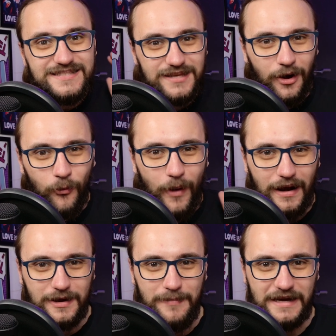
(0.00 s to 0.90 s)
So
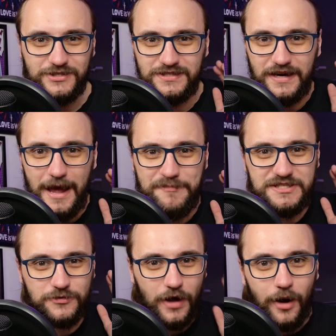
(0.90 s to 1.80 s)
welcome back to another
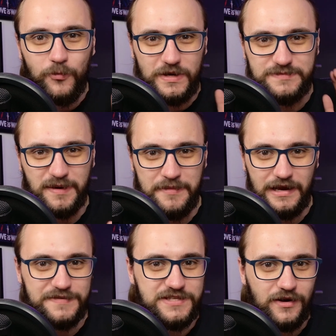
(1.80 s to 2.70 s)
episode of Whisper Me a
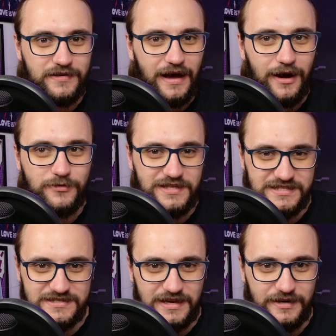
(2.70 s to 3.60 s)
Love Song. Now
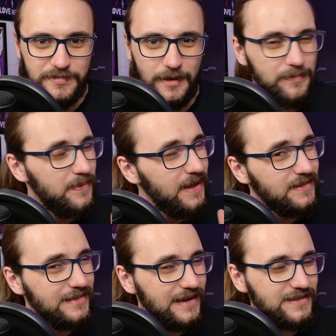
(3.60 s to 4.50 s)
this is gonna be a
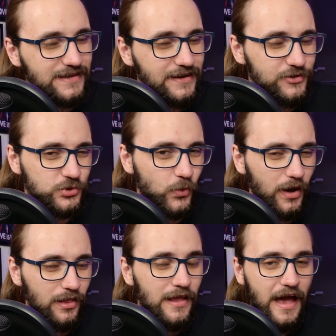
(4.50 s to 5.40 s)
bit lighter than
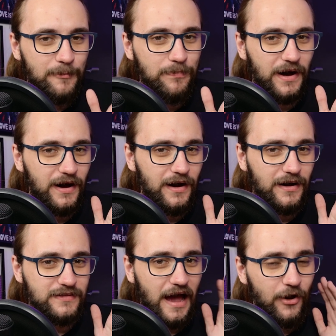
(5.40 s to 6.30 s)
usual,
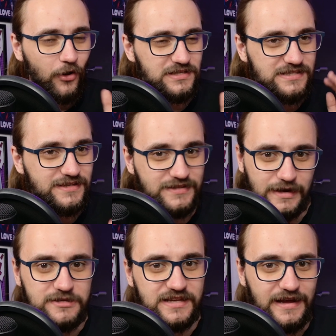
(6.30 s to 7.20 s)
but I honestly didn't think
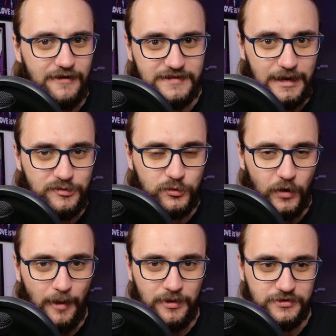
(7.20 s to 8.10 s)
I was gonna have time to
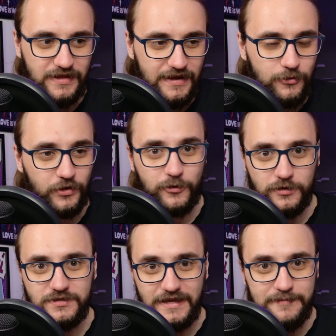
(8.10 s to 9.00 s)
upload today or
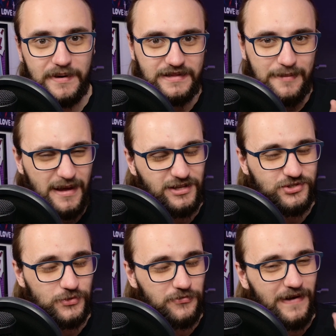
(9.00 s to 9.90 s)
record today, but I
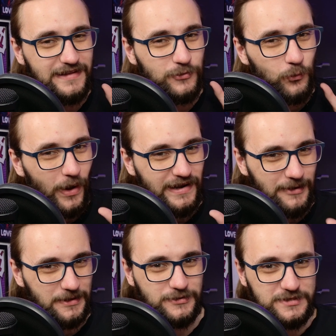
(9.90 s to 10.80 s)
managed to find 1
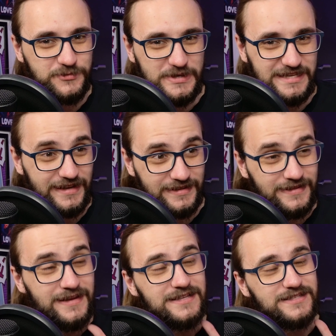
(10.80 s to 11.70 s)
hour to squeeze it
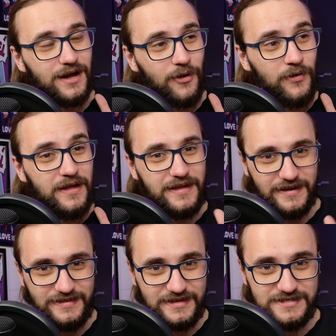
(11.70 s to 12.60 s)
in. So here
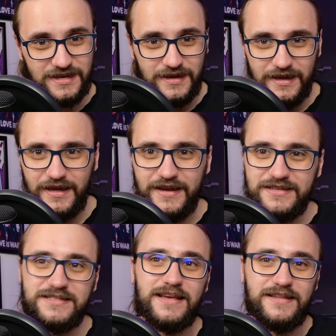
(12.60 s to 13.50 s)
it is. Here
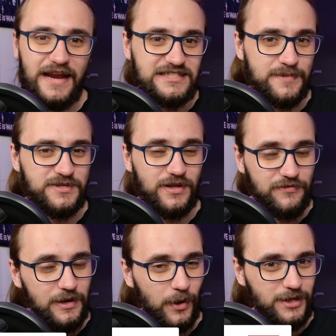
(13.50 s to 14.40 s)
is the next episode. I
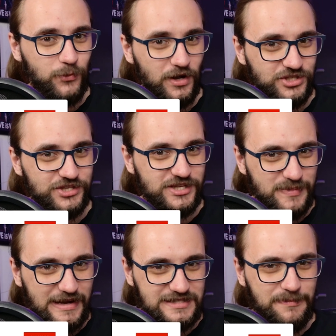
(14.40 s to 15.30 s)
really wanted to watch it just
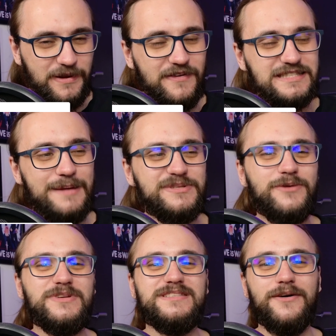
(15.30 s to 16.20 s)
because the previous
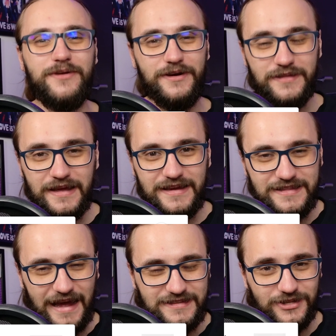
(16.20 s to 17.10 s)
episode was so good. It
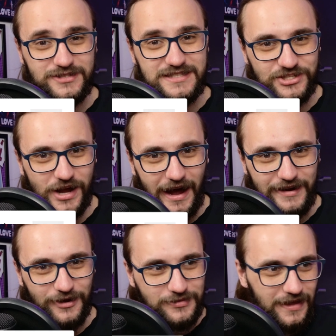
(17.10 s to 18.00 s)
ended on such a high
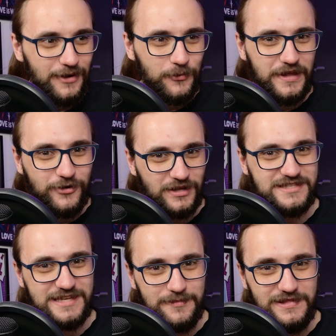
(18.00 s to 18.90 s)
note. We got
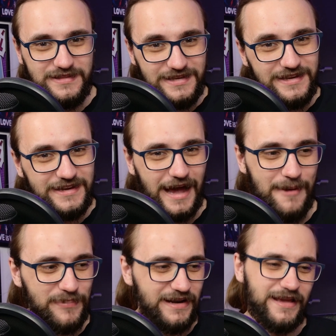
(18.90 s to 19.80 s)
some tea
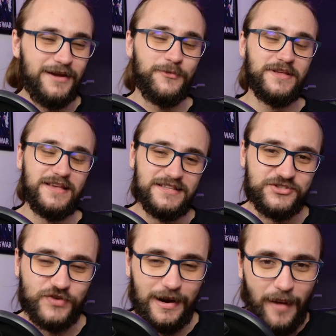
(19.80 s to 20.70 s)
happening. It's
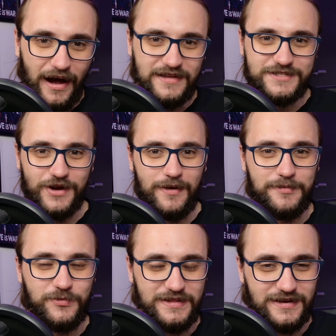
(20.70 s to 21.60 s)
drama. It's drama
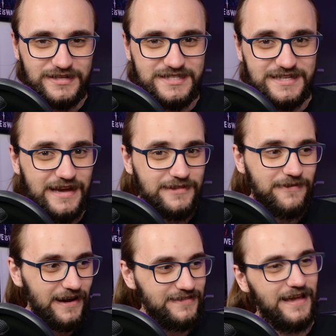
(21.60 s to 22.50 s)
between the girls. It's a cat
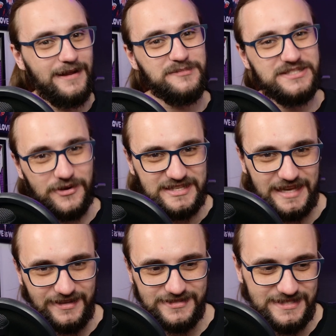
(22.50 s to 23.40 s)
fight, and I'm so
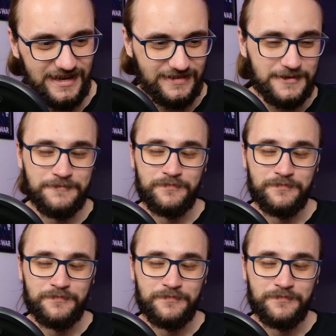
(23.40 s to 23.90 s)
excited to see it.